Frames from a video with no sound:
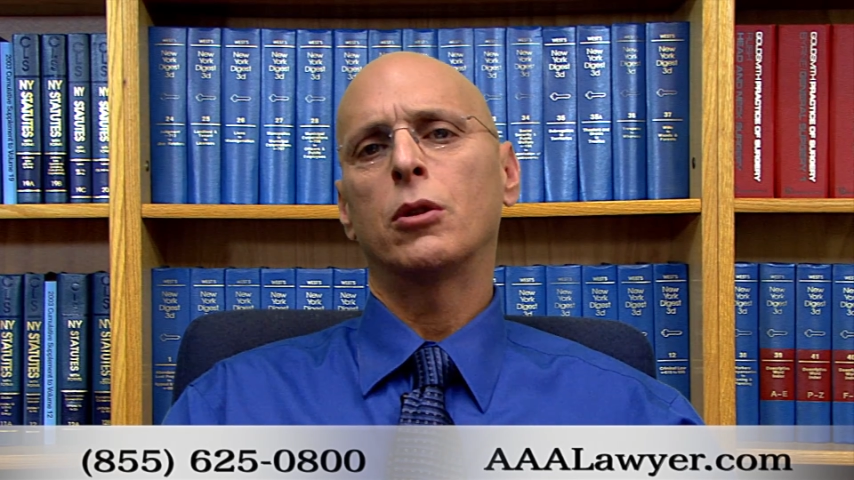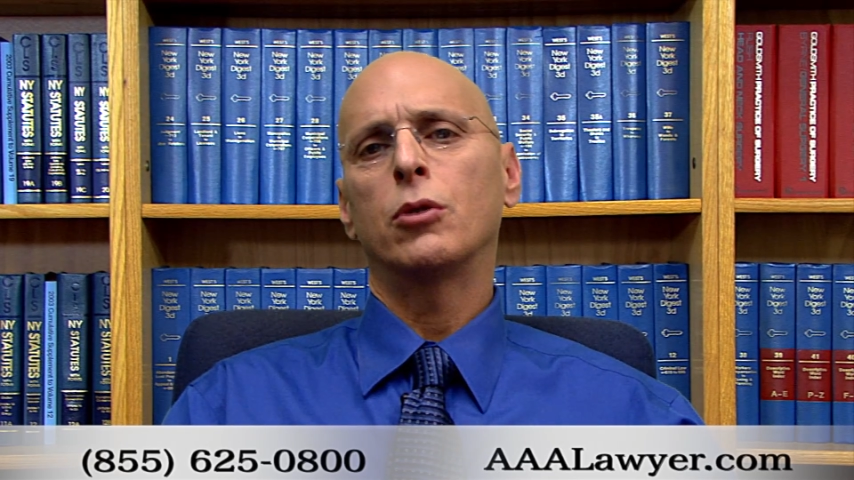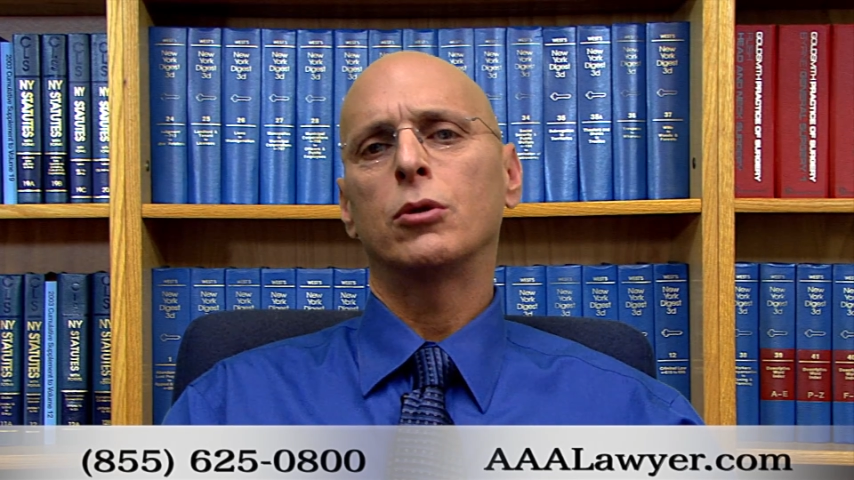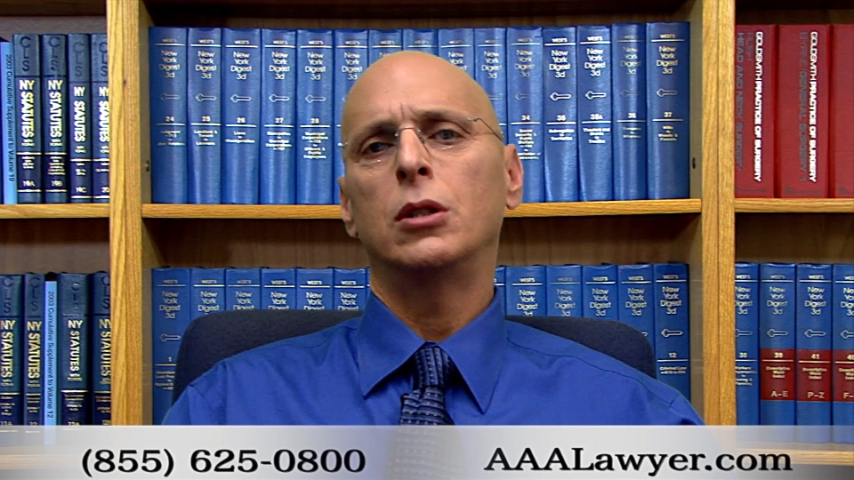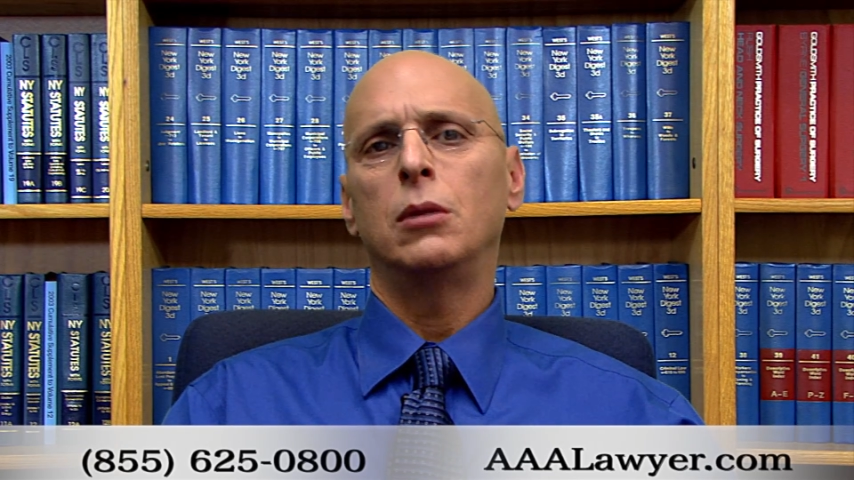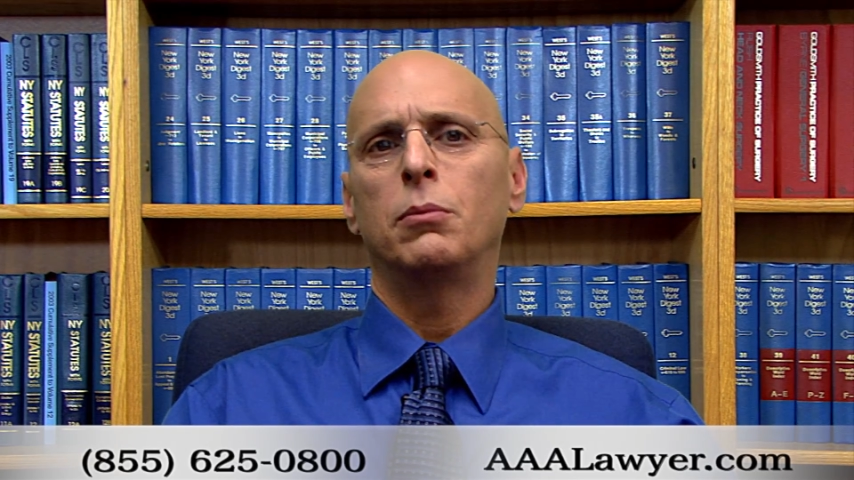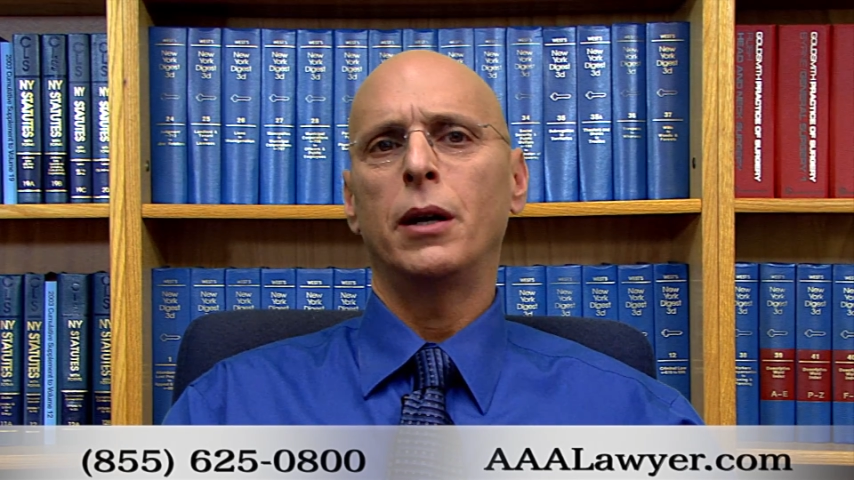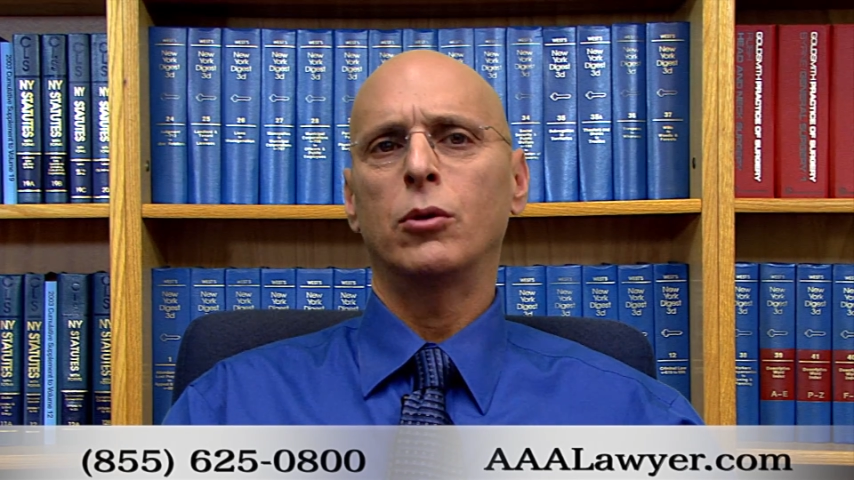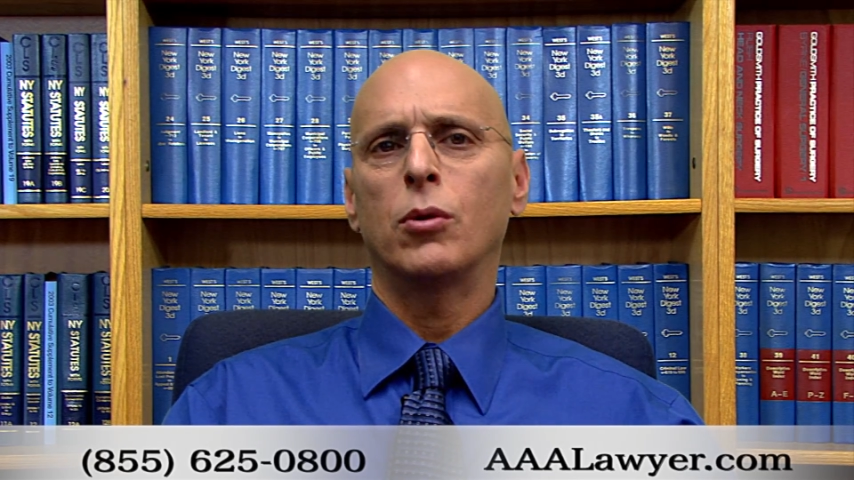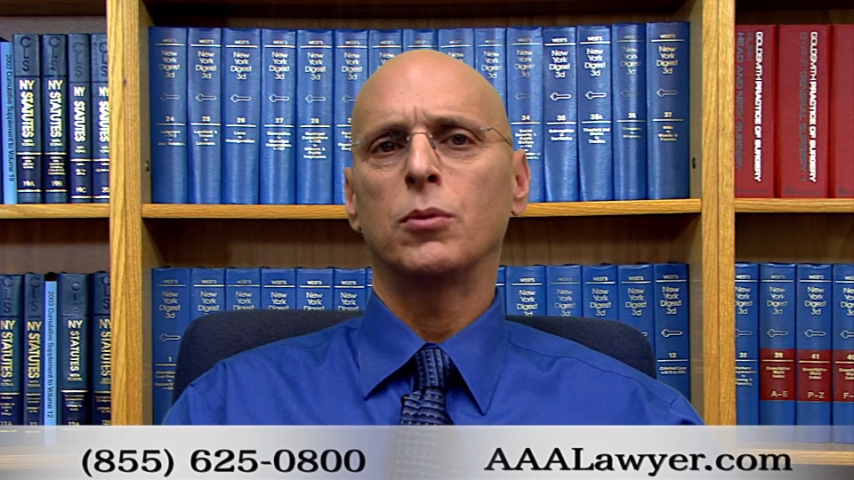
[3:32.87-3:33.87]
13
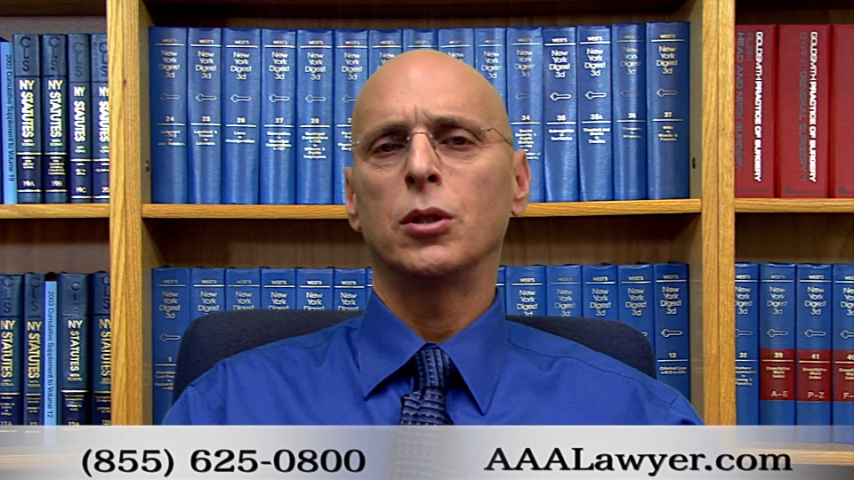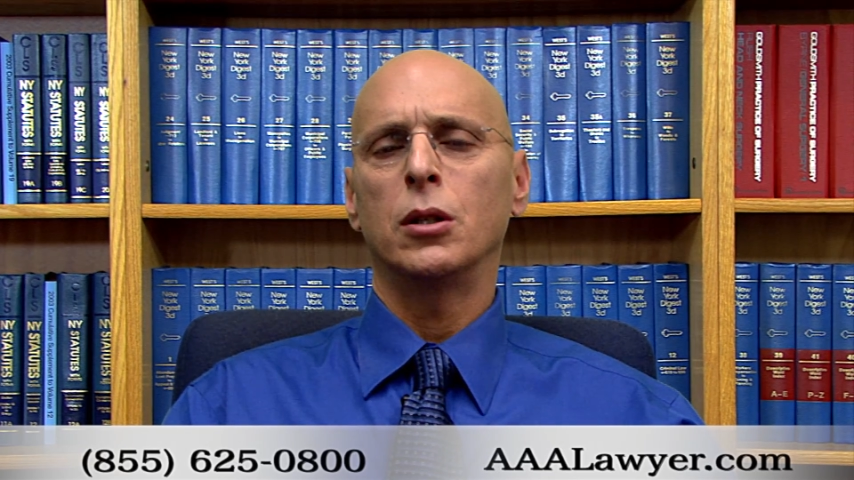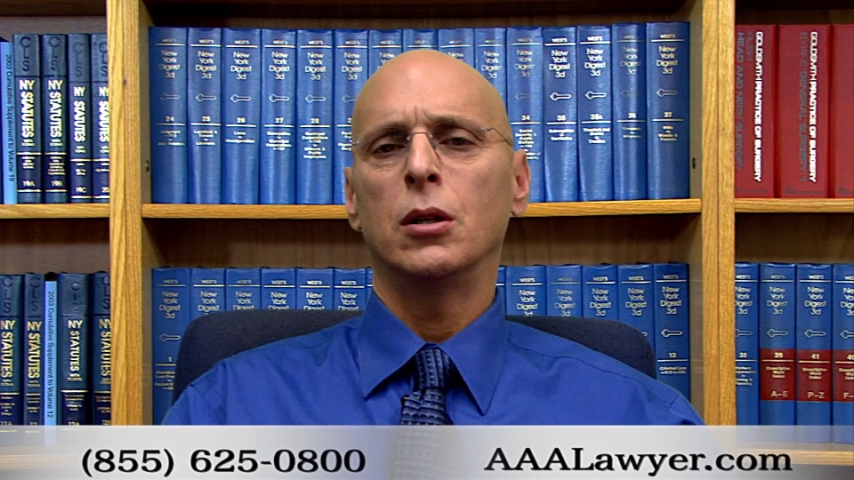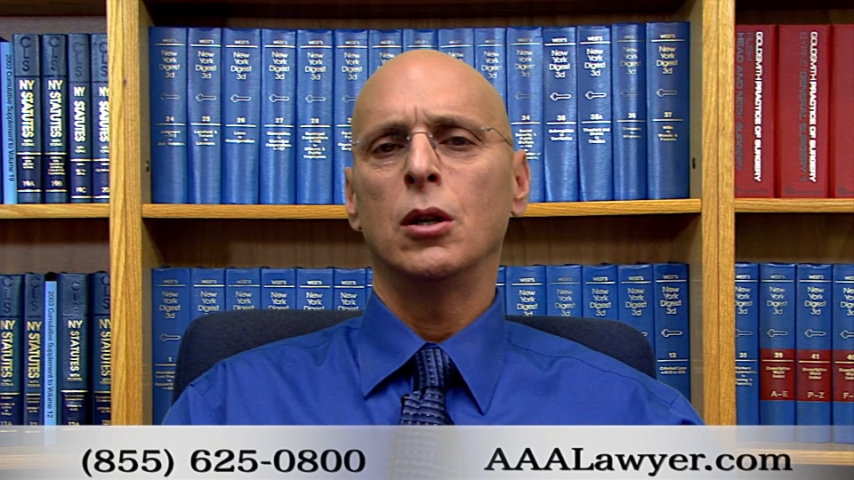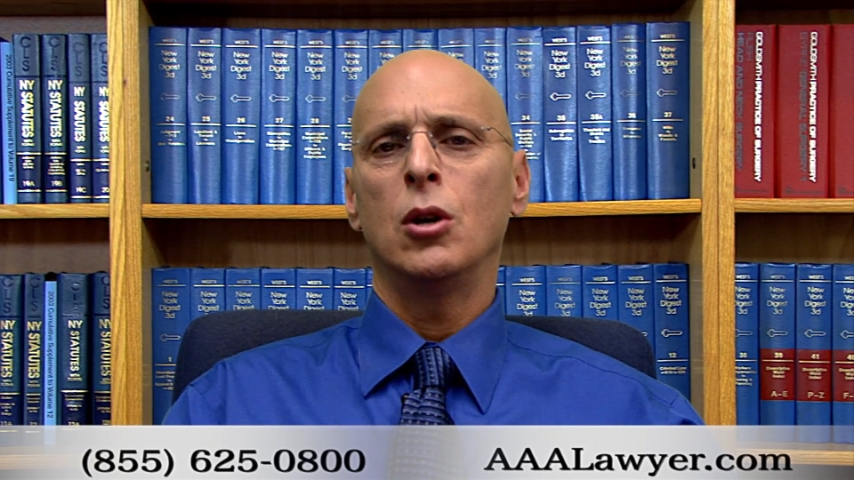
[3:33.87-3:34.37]
bankruptcy,